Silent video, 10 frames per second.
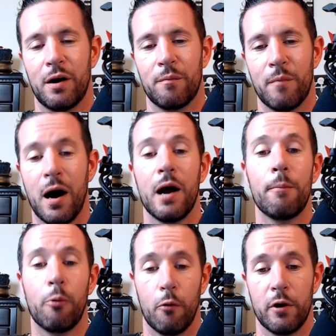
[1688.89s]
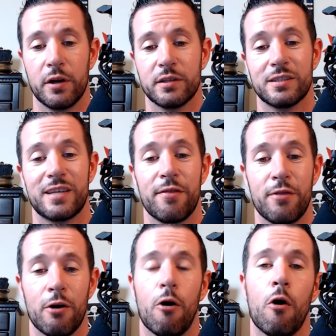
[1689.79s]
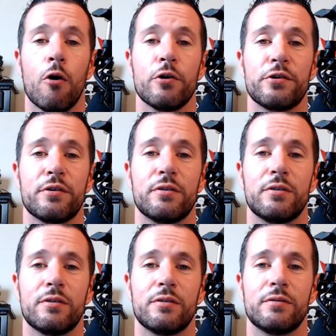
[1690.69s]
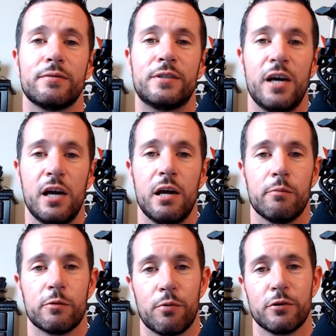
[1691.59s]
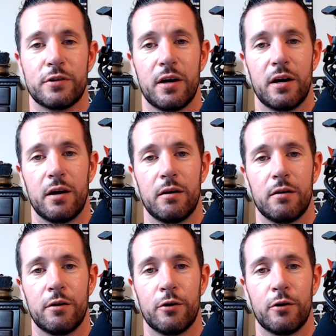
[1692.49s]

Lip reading: my point is that there aren't teams per se,